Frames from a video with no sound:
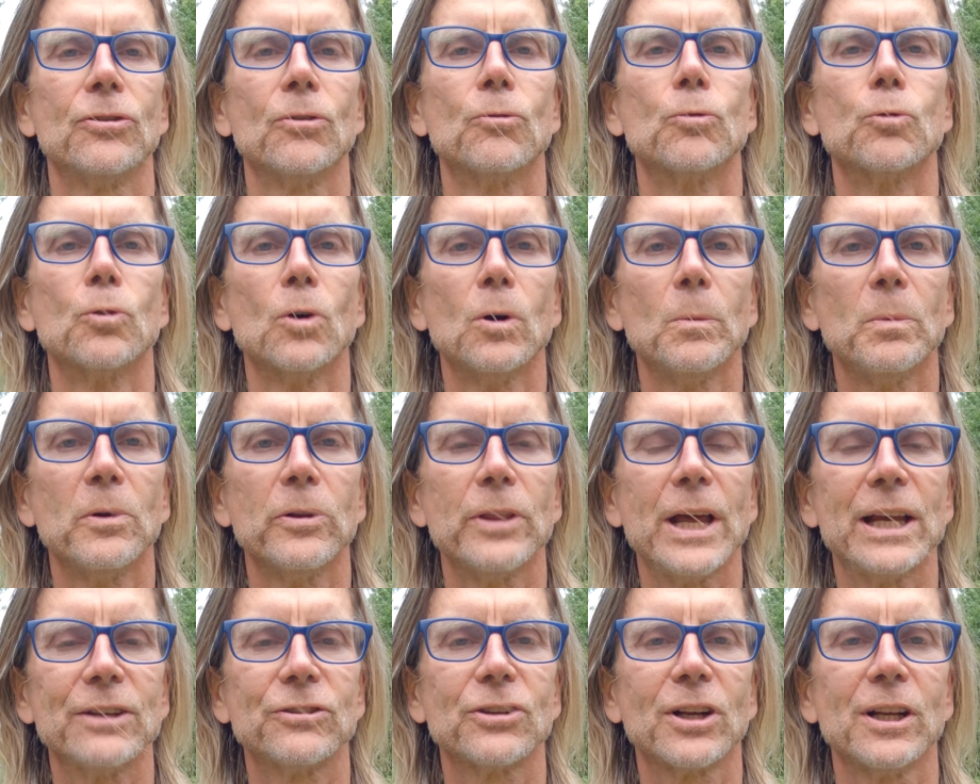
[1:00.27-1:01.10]
the
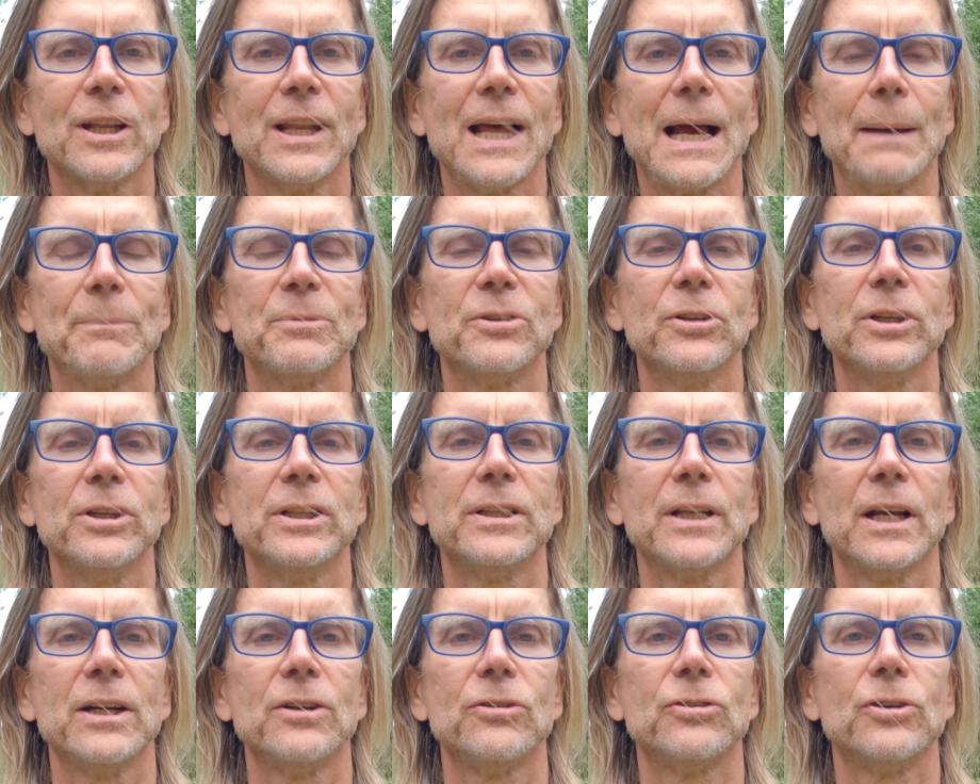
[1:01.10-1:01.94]
ruble that's collapsing
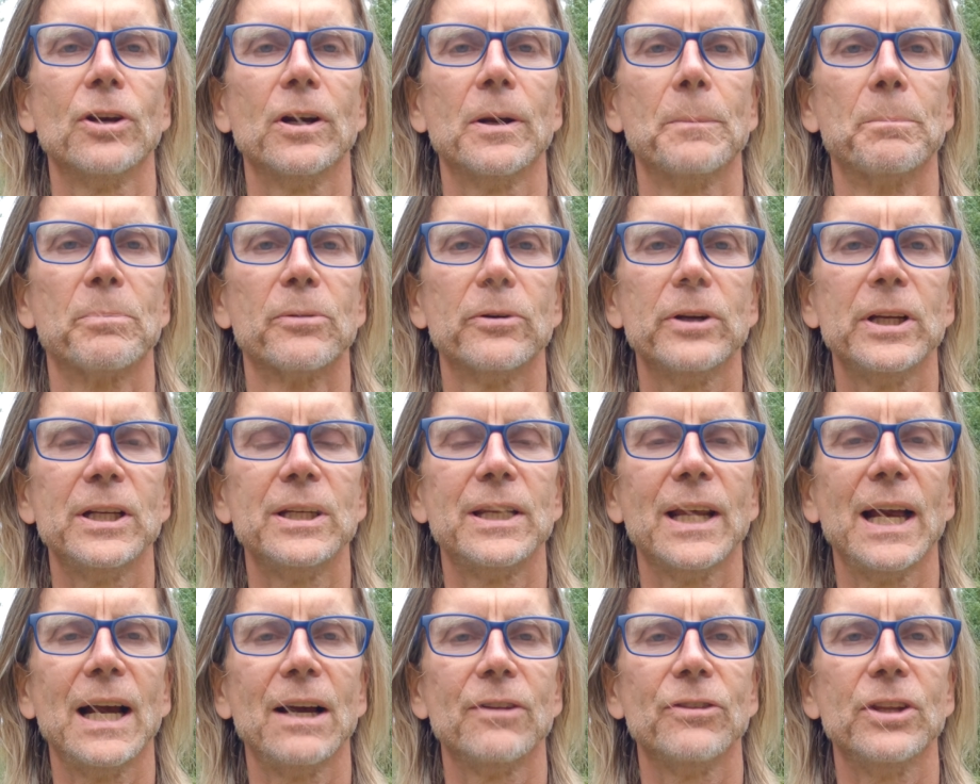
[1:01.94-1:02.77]
that is going to bring
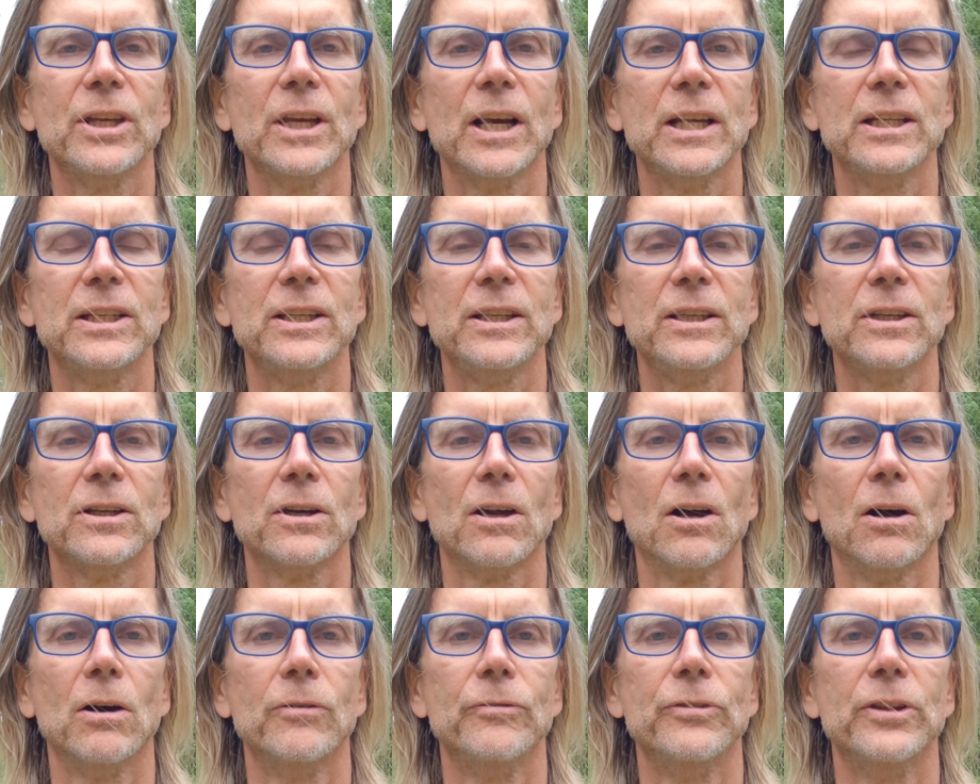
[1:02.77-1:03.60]
down the idea
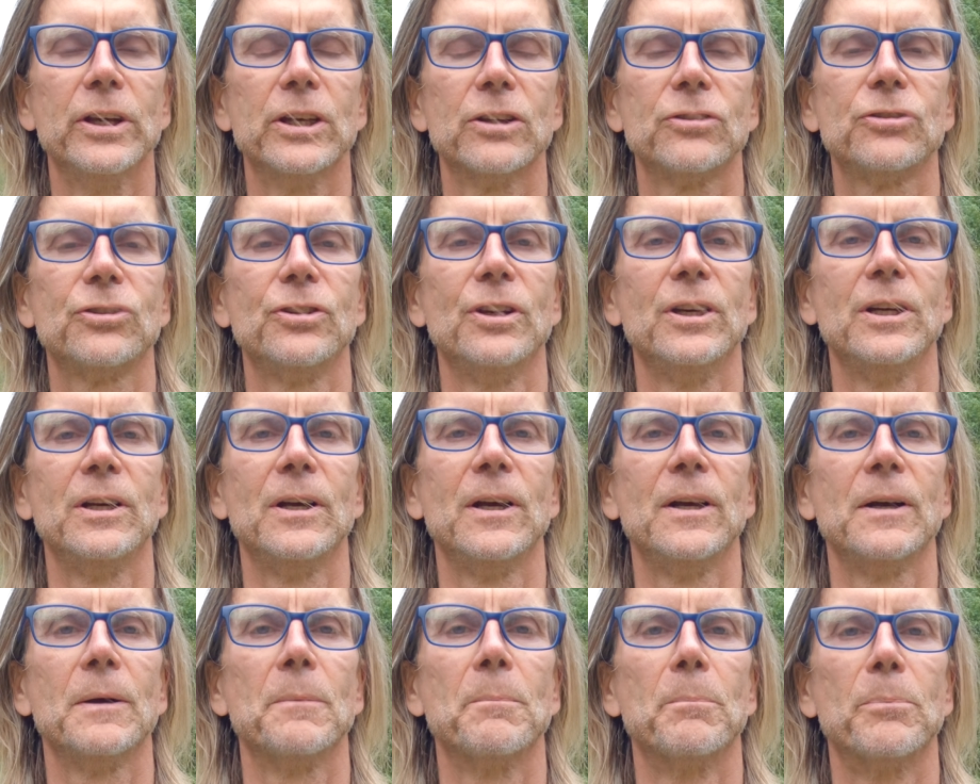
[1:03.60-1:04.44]
of this
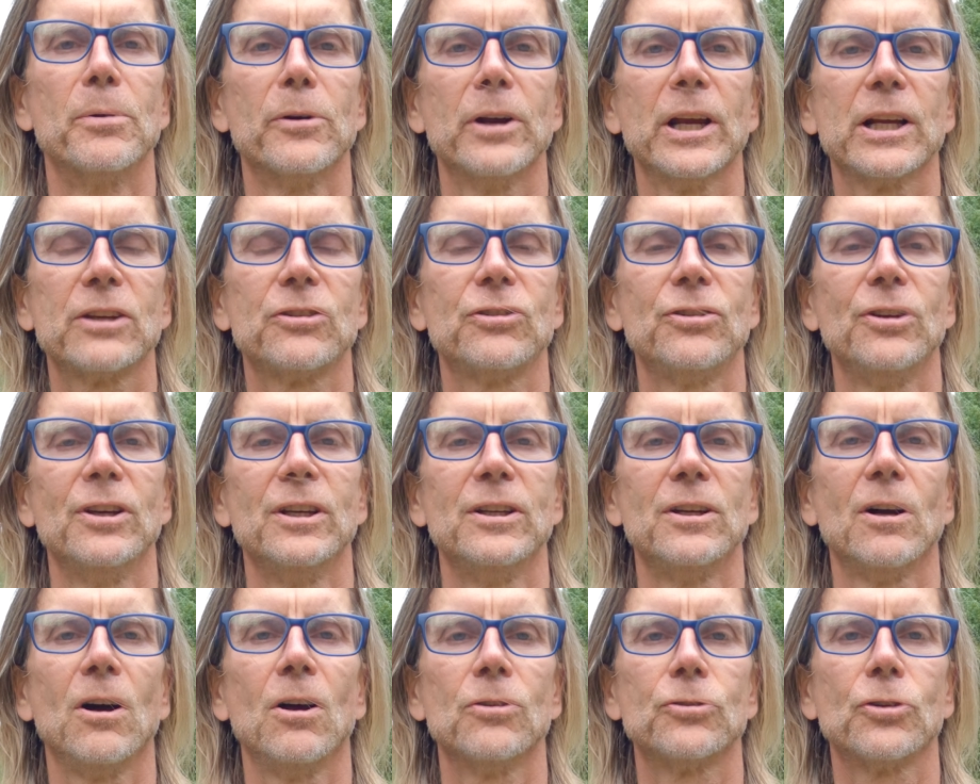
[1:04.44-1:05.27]
BRICS
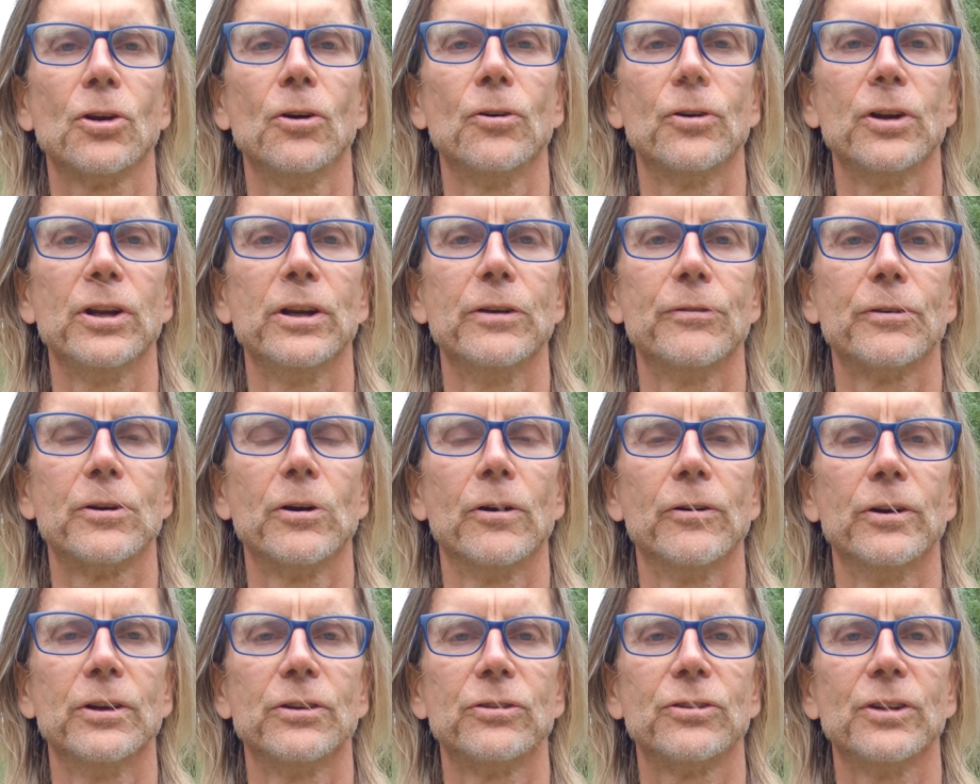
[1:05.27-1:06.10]
alternative
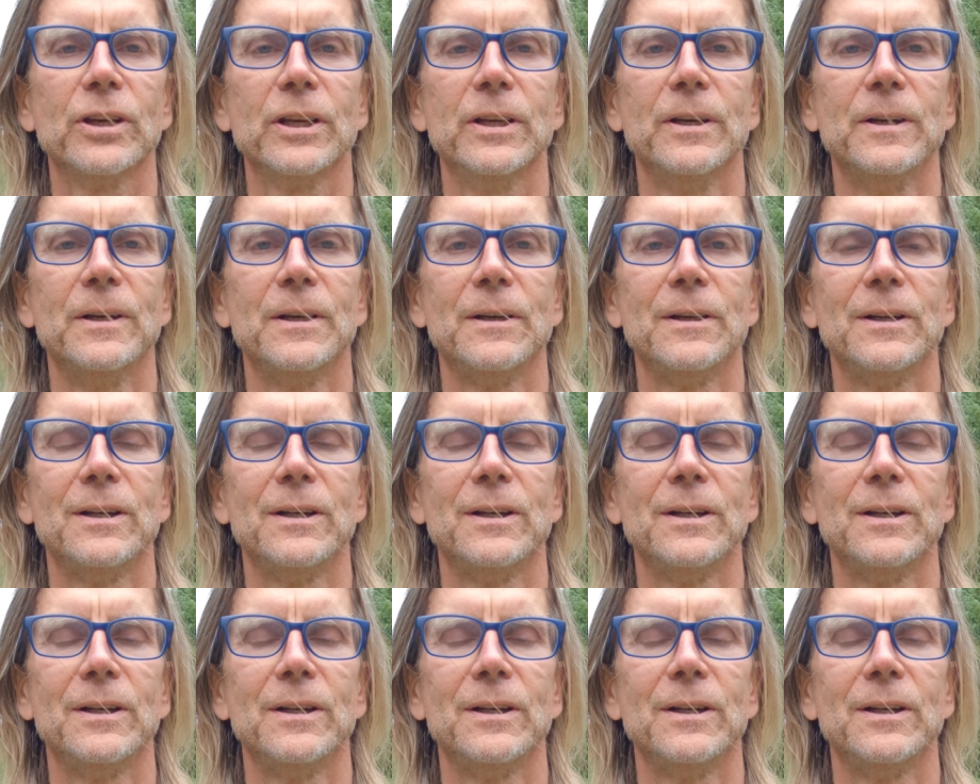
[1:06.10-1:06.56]
currency.